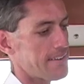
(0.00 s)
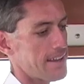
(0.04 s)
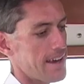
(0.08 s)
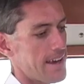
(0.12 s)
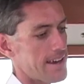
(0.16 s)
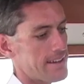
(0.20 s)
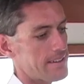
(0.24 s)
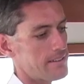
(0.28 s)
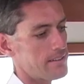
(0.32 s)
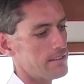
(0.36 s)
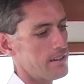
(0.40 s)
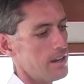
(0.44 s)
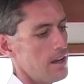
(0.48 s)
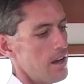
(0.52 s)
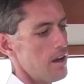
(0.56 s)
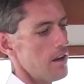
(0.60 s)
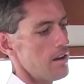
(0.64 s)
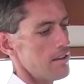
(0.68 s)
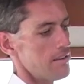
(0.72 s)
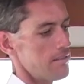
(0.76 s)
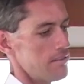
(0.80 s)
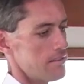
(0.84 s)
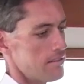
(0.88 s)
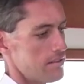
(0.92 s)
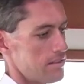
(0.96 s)
then
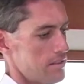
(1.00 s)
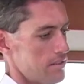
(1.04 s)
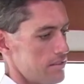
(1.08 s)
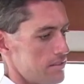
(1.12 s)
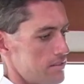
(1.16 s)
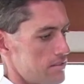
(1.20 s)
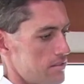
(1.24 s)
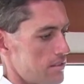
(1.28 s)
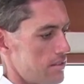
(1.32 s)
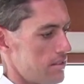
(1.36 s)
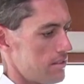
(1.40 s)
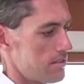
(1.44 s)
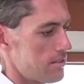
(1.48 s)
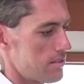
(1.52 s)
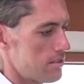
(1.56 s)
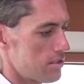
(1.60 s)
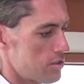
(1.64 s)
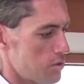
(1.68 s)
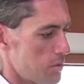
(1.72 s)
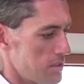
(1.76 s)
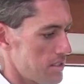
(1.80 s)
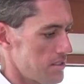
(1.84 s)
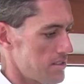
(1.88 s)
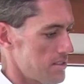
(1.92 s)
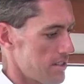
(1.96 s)
the
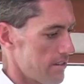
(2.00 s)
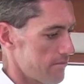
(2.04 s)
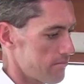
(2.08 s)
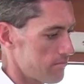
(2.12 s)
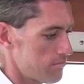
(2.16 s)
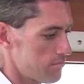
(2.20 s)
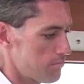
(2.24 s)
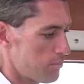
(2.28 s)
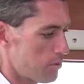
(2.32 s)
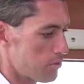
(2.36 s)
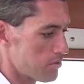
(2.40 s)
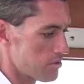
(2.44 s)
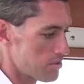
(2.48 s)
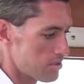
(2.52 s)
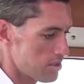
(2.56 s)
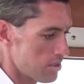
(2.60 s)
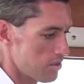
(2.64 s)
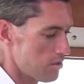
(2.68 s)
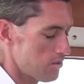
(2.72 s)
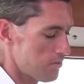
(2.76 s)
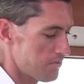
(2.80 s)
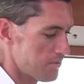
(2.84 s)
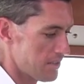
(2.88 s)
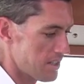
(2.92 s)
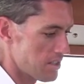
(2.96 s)

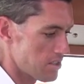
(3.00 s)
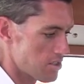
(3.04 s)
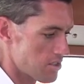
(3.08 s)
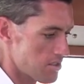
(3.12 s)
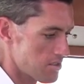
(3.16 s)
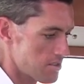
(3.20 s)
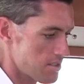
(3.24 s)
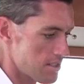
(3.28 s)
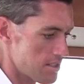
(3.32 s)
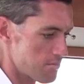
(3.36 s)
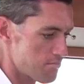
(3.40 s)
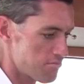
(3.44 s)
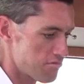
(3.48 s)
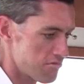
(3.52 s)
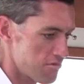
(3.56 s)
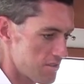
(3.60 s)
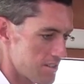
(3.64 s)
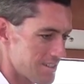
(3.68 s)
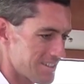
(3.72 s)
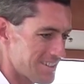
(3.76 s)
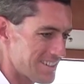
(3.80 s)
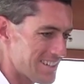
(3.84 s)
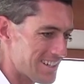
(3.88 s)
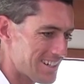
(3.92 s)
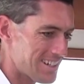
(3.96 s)
27.2 features this
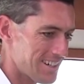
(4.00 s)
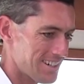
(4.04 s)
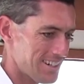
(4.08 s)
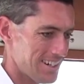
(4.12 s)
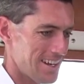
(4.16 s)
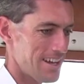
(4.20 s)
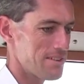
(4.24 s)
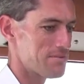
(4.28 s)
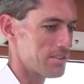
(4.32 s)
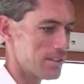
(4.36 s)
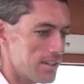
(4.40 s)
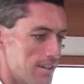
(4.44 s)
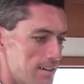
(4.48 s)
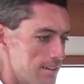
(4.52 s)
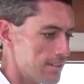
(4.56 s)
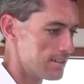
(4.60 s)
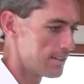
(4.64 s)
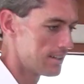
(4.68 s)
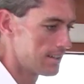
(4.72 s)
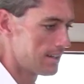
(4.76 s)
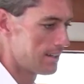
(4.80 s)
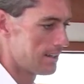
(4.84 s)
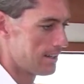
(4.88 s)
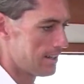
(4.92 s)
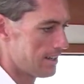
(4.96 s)
brilliantly clever,
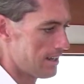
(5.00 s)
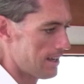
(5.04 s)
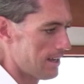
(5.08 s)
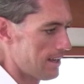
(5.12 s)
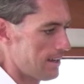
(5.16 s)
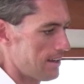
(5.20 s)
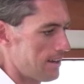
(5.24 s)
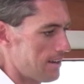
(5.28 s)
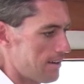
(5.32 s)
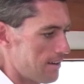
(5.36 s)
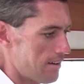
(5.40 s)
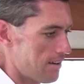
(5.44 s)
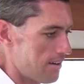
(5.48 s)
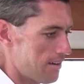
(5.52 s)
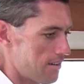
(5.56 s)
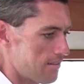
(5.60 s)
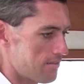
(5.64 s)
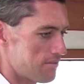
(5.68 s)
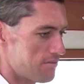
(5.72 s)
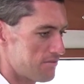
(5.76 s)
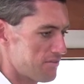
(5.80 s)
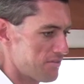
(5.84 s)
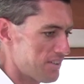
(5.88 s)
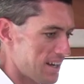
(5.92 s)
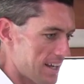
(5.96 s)

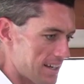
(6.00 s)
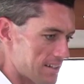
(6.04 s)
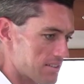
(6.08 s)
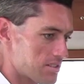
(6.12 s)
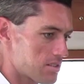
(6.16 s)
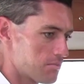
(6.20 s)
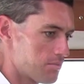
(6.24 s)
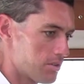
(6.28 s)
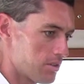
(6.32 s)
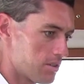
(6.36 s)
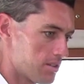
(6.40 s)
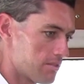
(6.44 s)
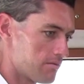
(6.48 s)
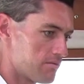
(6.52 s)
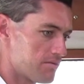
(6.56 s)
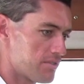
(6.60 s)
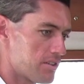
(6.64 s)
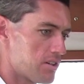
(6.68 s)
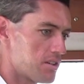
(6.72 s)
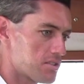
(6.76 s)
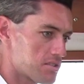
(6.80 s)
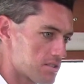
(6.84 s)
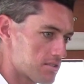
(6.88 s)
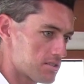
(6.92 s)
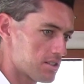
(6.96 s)
flexible and
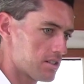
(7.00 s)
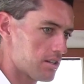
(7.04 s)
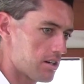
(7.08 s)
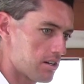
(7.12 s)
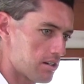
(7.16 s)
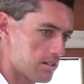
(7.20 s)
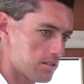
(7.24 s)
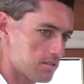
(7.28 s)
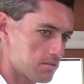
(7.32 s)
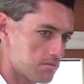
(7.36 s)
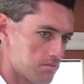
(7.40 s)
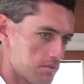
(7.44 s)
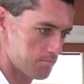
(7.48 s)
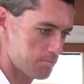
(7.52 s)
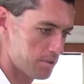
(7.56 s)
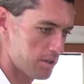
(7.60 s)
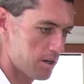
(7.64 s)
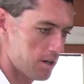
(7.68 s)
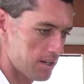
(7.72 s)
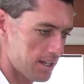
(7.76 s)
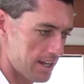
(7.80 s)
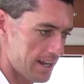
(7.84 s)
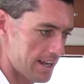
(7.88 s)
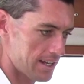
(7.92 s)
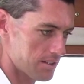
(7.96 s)
versatile
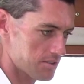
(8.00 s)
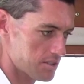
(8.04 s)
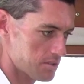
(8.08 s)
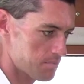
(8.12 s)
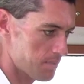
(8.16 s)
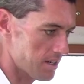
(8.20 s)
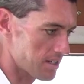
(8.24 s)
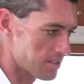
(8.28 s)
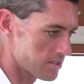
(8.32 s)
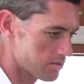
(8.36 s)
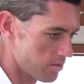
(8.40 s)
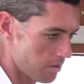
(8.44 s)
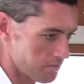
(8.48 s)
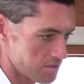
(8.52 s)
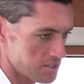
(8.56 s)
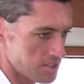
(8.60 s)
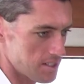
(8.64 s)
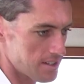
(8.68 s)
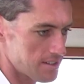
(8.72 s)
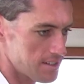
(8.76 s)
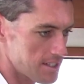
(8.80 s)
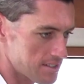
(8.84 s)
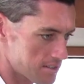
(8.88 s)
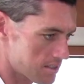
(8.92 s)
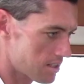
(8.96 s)
pilot house space. So obviously
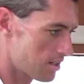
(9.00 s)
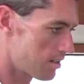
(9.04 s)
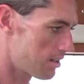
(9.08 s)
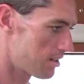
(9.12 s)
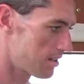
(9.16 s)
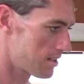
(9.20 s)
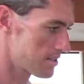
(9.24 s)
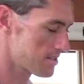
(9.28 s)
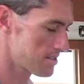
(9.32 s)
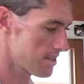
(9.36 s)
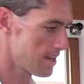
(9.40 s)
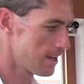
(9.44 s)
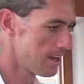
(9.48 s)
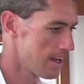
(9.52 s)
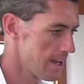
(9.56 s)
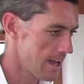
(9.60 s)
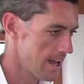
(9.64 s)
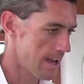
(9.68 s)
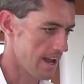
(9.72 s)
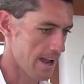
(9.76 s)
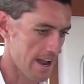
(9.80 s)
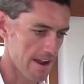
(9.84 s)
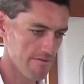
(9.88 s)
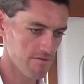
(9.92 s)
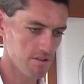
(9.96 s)
in this guise,
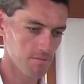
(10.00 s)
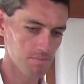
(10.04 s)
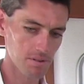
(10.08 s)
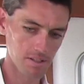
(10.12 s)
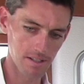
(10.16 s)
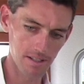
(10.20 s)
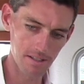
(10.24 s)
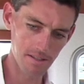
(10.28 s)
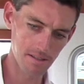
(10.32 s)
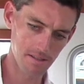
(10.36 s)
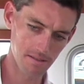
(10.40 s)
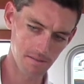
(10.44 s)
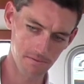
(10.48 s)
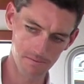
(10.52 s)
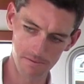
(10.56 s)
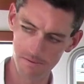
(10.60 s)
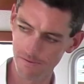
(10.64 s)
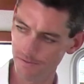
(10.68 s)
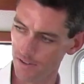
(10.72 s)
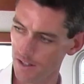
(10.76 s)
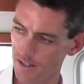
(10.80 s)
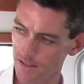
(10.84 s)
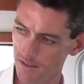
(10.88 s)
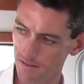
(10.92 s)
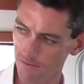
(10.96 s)
everybody's
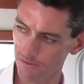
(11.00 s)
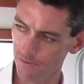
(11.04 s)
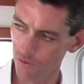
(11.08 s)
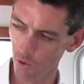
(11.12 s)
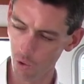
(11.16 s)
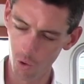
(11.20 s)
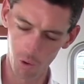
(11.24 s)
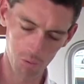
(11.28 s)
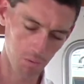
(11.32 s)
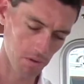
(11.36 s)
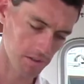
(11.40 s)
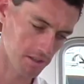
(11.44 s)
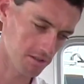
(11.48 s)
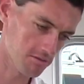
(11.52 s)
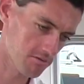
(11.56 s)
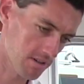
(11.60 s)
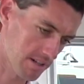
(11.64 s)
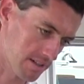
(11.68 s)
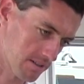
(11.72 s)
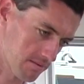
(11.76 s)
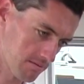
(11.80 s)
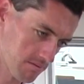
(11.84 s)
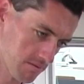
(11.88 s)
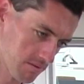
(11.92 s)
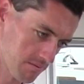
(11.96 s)
facing forward with a
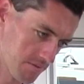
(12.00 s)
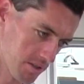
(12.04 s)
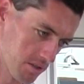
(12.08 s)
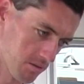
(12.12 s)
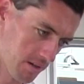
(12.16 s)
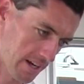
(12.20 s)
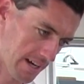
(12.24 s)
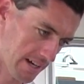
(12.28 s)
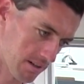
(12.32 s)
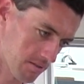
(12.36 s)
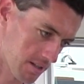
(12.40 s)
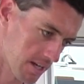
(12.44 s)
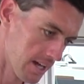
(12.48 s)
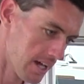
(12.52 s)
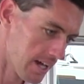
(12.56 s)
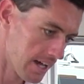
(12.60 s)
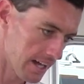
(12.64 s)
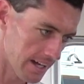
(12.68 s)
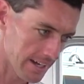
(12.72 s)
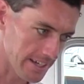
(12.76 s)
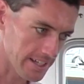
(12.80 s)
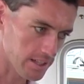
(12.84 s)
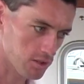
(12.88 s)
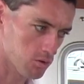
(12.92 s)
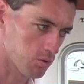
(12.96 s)
great view out.
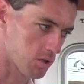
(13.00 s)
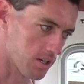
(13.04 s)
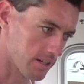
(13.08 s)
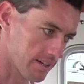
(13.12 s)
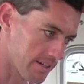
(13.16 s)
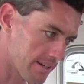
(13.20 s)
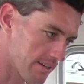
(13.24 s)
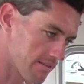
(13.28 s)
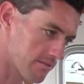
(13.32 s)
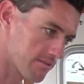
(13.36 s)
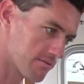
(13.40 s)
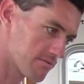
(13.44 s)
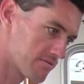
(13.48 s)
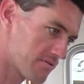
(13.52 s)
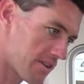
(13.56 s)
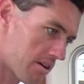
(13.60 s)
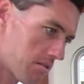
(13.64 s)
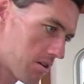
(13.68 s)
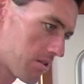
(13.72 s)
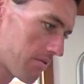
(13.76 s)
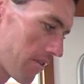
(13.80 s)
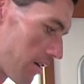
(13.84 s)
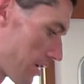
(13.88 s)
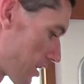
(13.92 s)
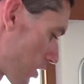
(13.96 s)
Equally,
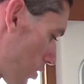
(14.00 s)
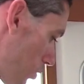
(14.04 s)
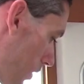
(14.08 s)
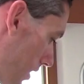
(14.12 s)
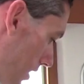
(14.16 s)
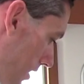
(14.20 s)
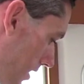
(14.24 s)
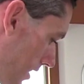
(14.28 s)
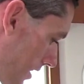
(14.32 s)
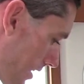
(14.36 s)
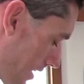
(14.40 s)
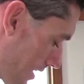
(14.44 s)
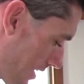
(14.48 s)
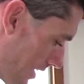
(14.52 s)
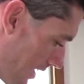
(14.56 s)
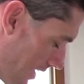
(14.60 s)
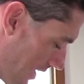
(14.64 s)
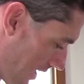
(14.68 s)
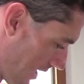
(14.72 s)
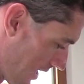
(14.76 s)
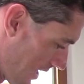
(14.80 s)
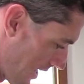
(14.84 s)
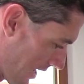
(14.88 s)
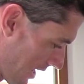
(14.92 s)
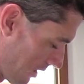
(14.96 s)
very quickly,
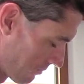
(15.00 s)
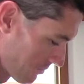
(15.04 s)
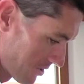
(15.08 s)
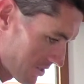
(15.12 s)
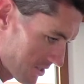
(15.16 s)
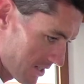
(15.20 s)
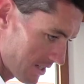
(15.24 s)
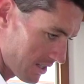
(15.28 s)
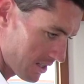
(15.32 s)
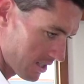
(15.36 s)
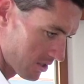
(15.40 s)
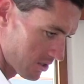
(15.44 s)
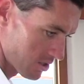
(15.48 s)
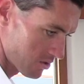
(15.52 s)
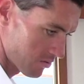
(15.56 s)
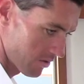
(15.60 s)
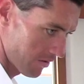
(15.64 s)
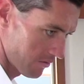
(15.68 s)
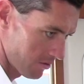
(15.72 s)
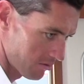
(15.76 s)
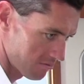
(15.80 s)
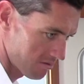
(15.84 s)
helm seat can swivel